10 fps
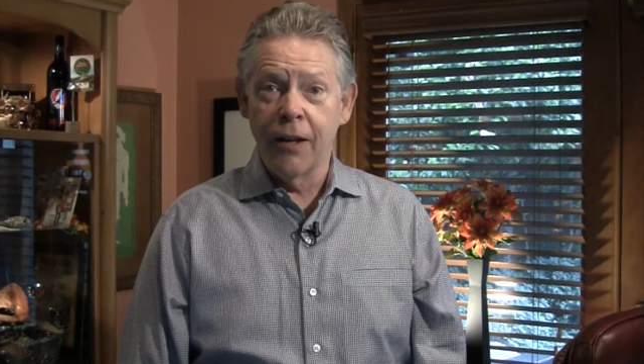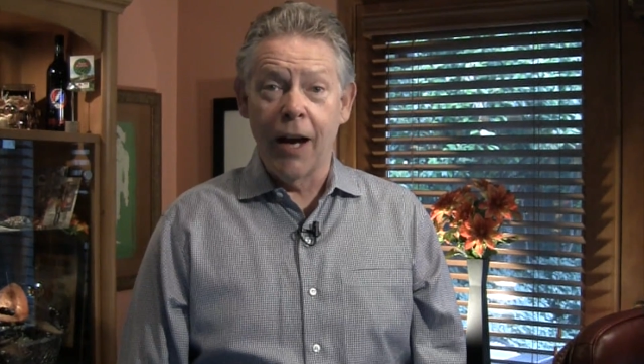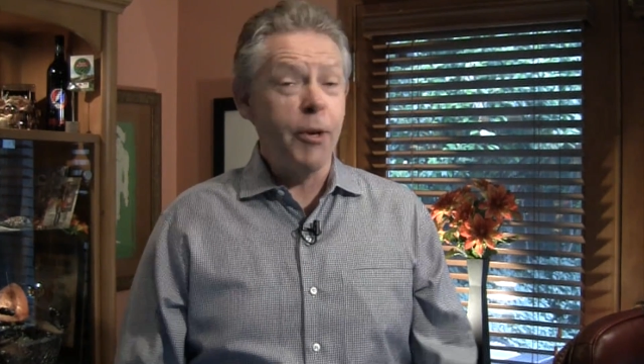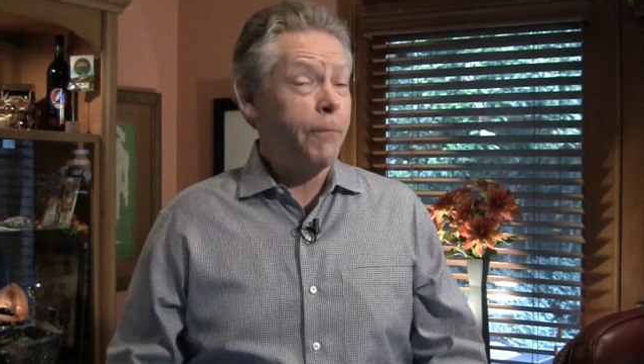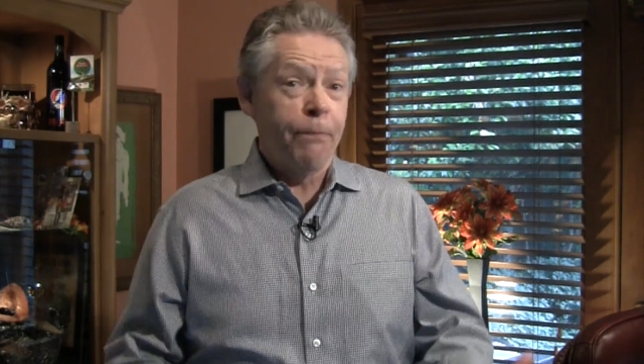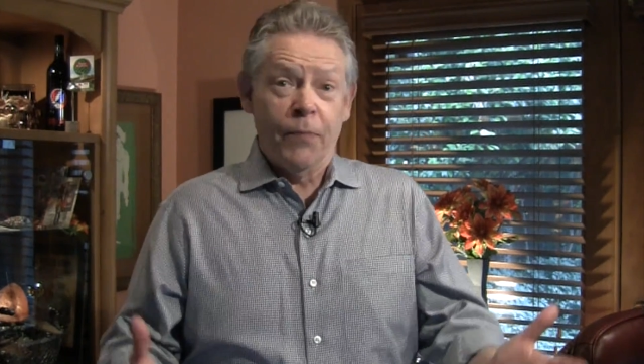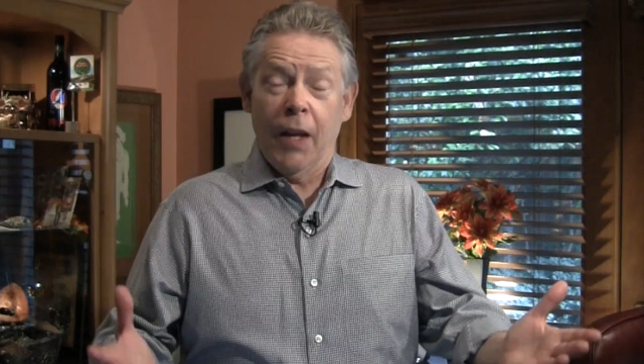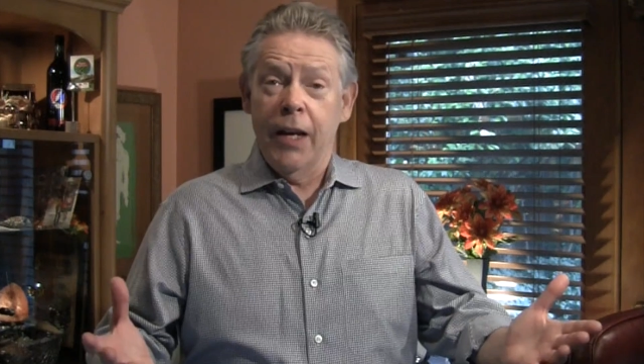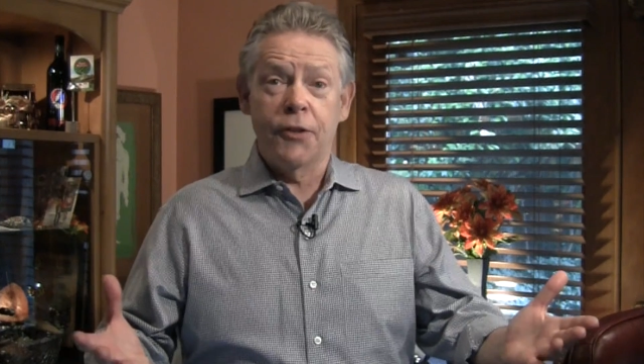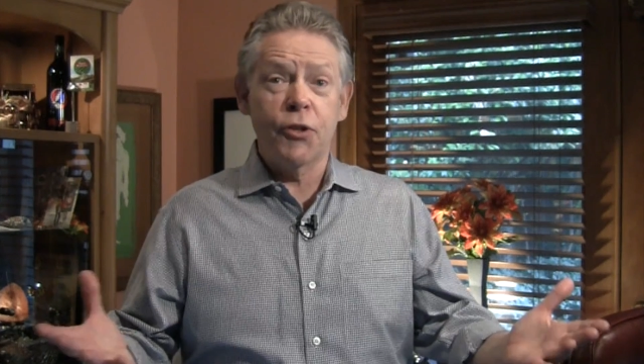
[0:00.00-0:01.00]
I mean,
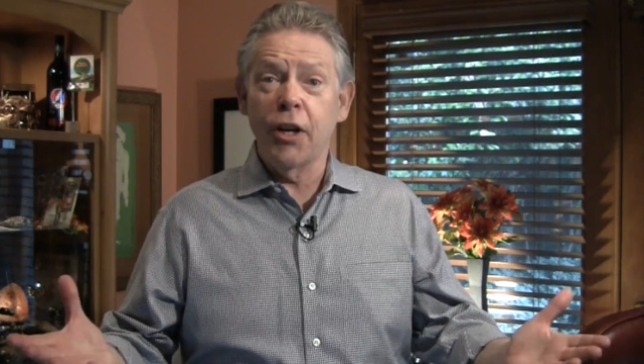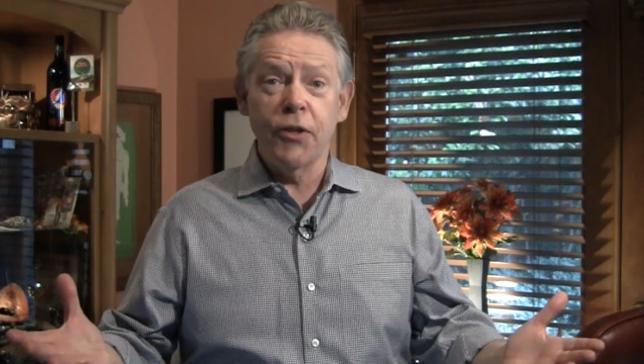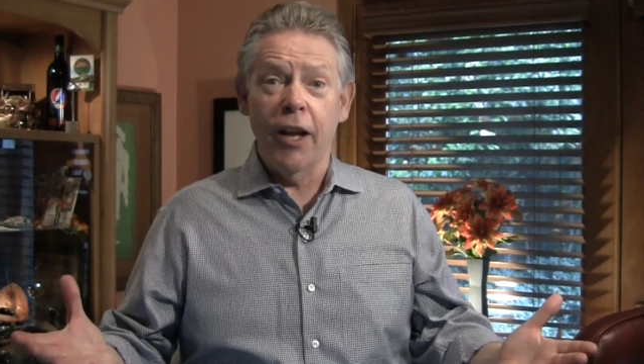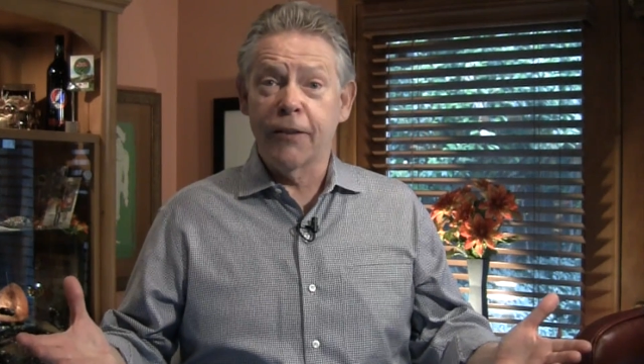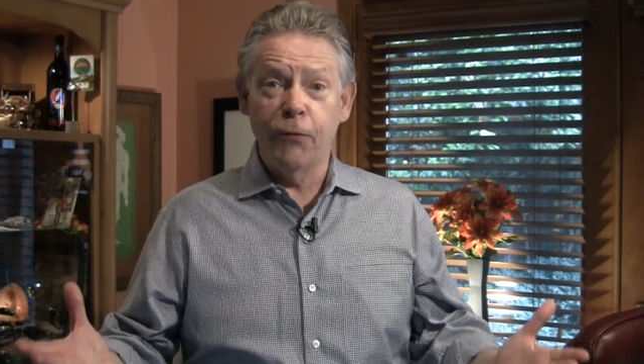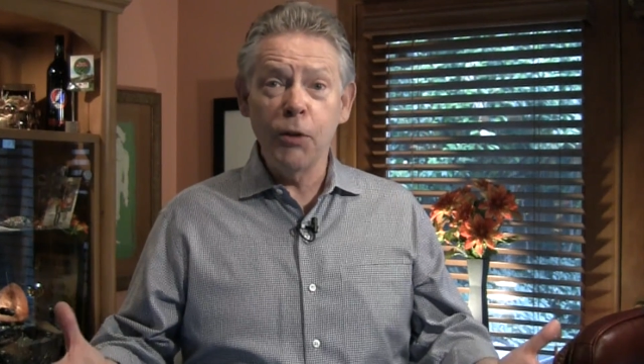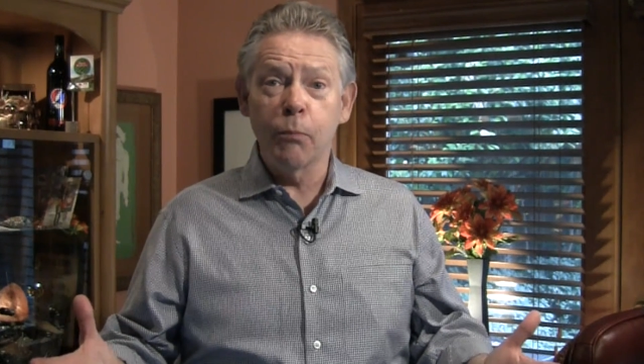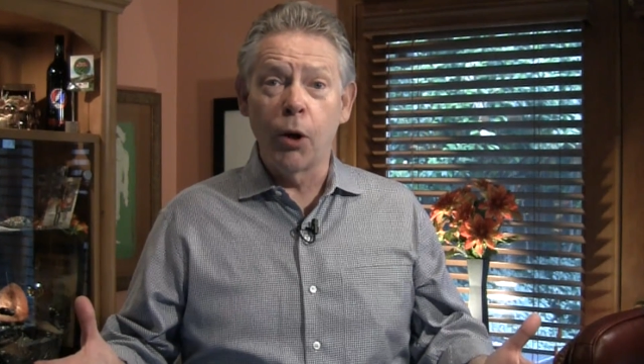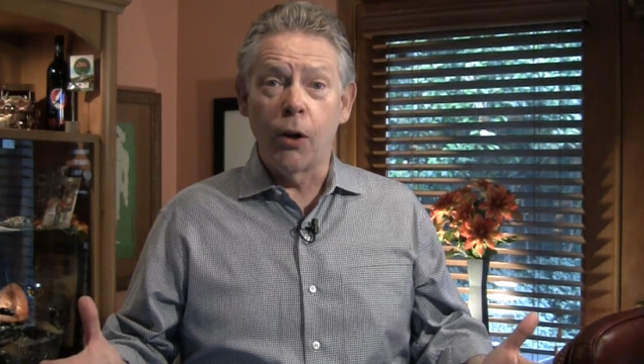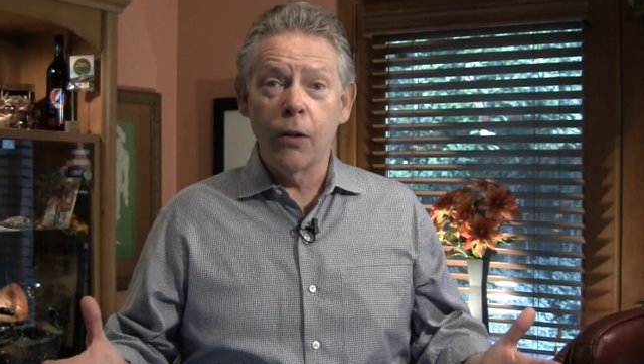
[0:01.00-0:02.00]
it's just like
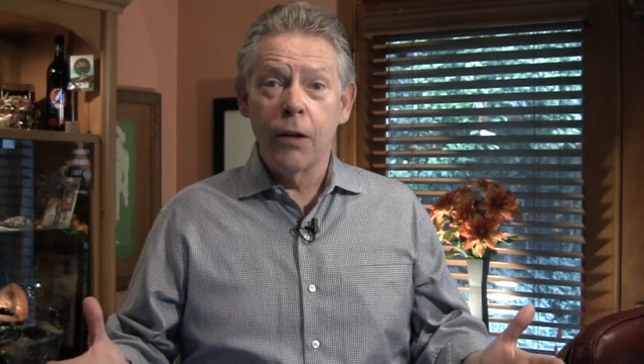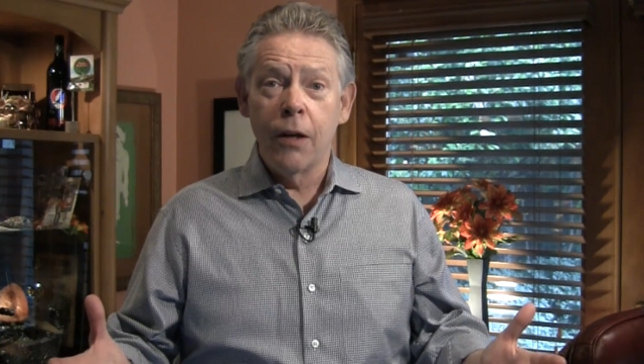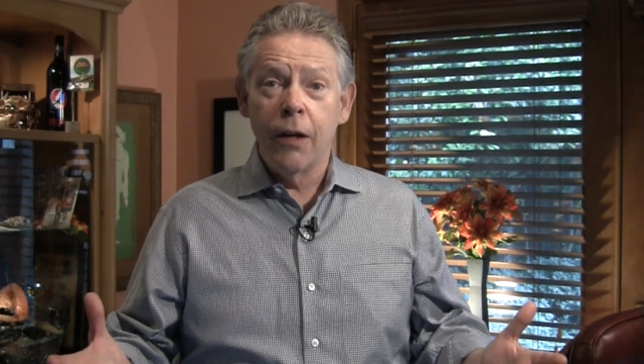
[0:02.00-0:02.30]
football.